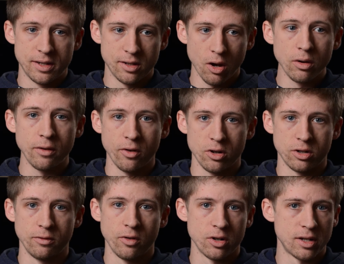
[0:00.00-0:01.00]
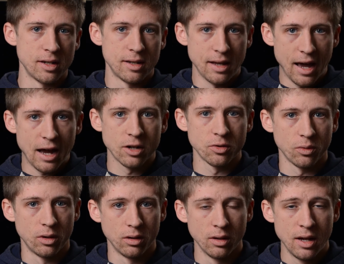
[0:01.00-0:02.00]
Sony version versus the
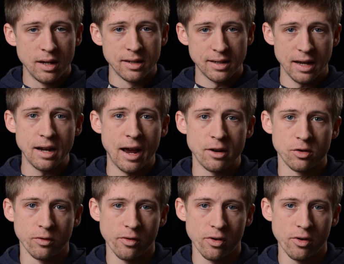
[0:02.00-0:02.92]
actual Sennheiser